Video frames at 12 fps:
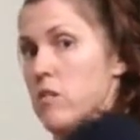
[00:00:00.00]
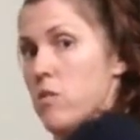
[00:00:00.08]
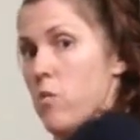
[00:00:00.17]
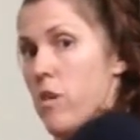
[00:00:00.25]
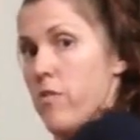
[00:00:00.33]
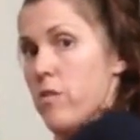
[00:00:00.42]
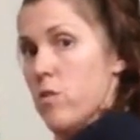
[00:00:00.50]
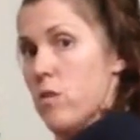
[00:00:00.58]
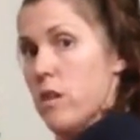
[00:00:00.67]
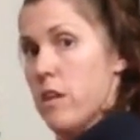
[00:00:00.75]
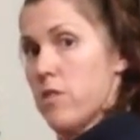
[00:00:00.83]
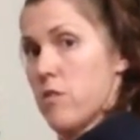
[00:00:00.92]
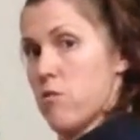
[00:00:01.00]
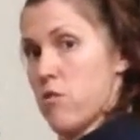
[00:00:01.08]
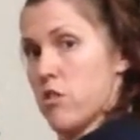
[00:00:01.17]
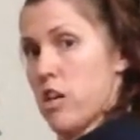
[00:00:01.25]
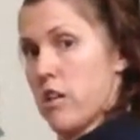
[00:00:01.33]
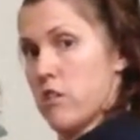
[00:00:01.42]
to where if you look at the
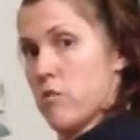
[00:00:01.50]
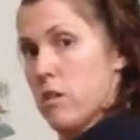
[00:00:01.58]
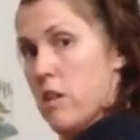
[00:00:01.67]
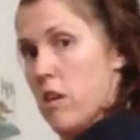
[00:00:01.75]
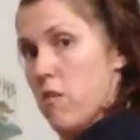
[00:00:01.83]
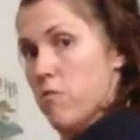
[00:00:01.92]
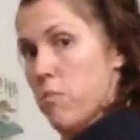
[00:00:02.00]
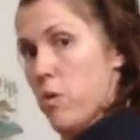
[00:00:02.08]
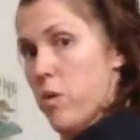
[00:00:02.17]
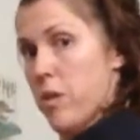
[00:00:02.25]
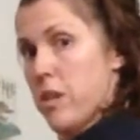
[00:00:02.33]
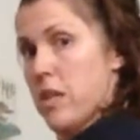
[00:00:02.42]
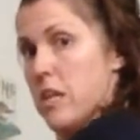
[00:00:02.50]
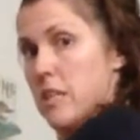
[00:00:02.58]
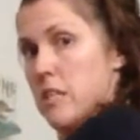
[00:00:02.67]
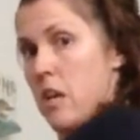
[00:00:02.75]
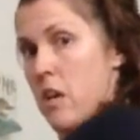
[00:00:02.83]
trajectory of both of these,